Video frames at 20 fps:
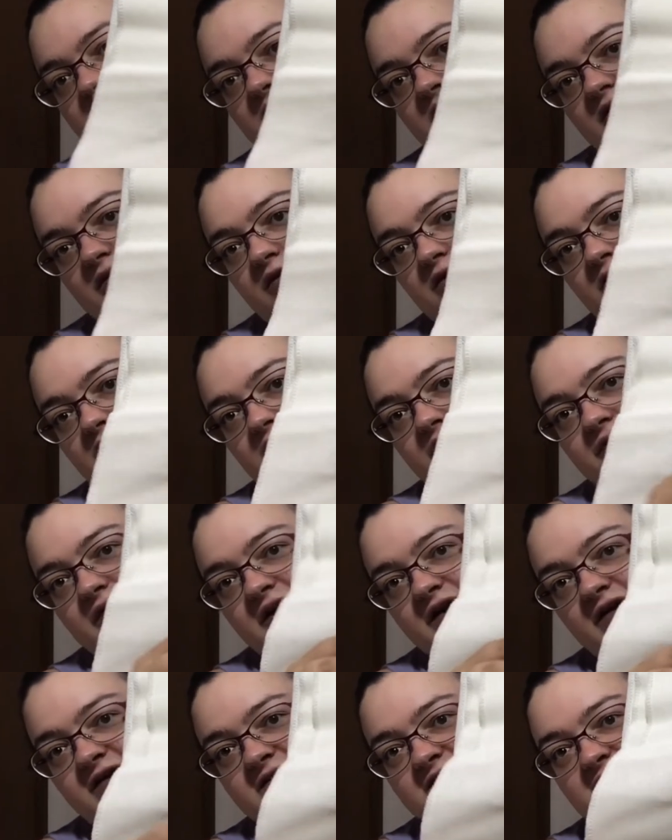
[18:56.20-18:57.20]
all of
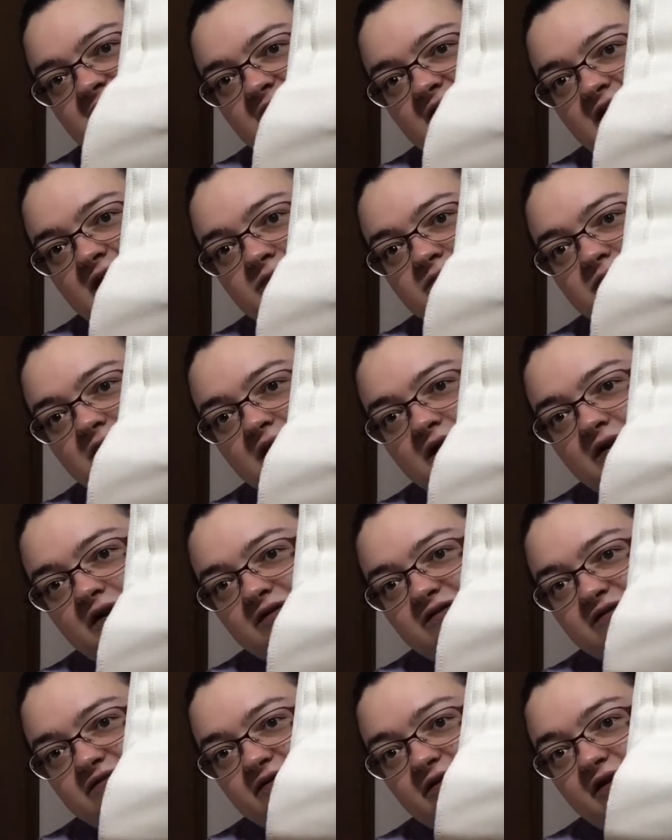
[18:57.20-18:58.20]
these here are a
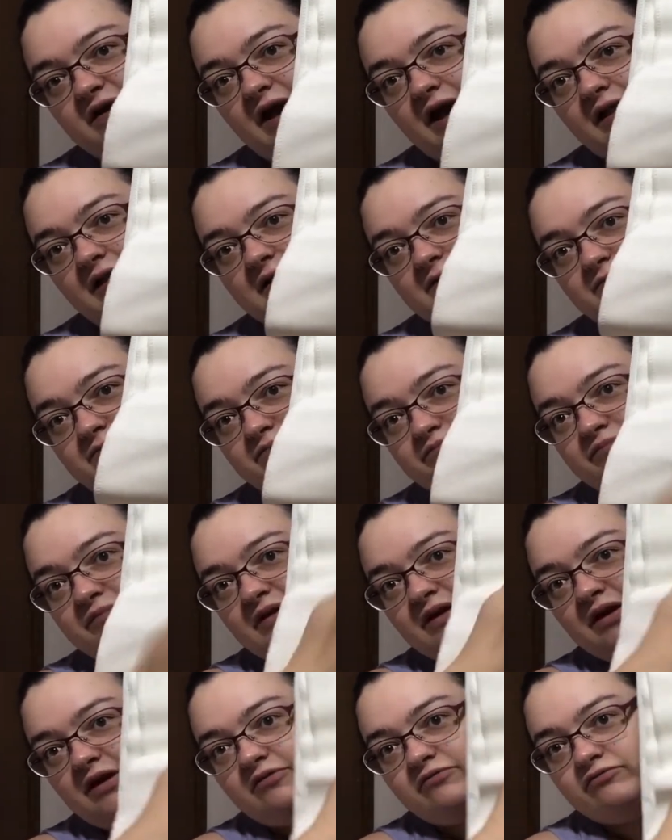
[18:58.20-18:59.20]
different colour,
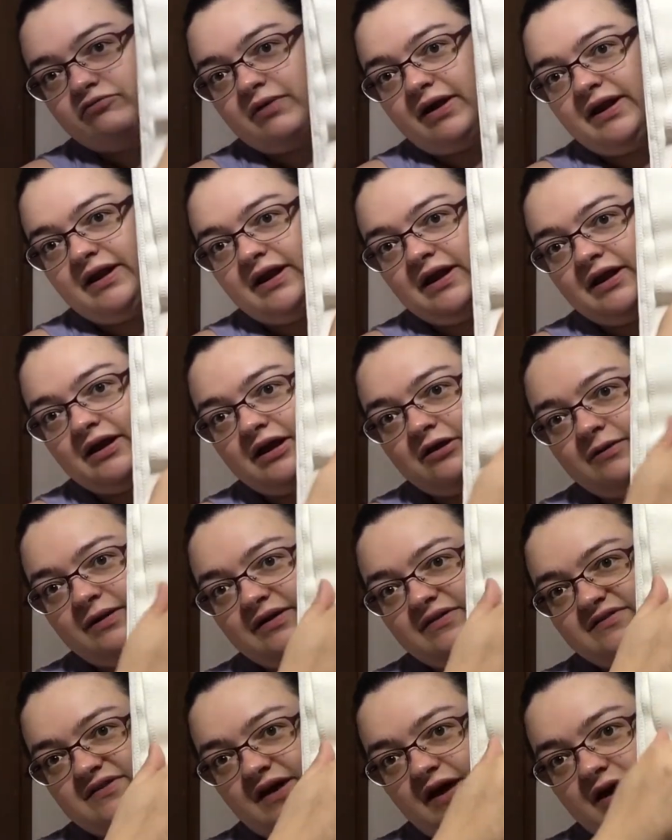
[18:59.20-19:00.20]
ready going
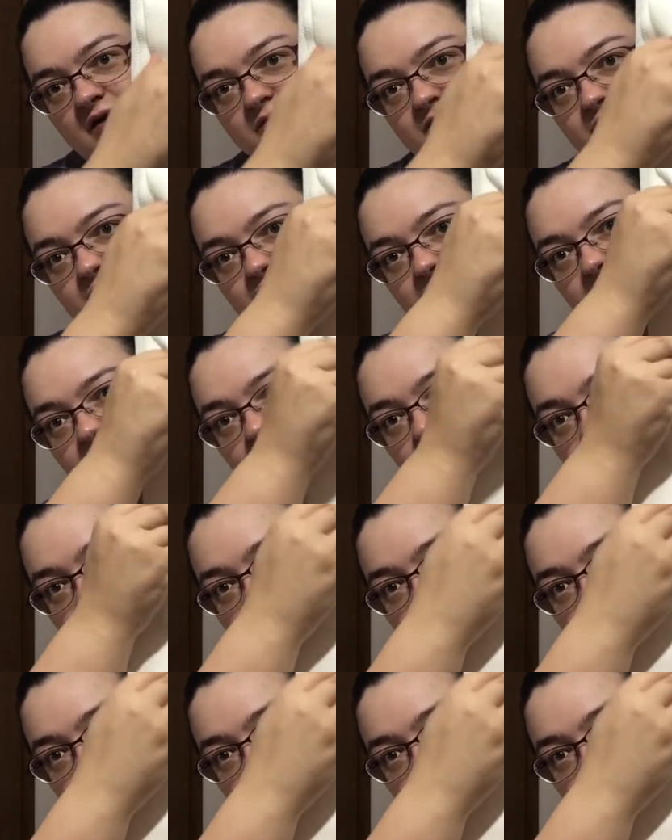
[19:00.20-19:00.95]
down. So I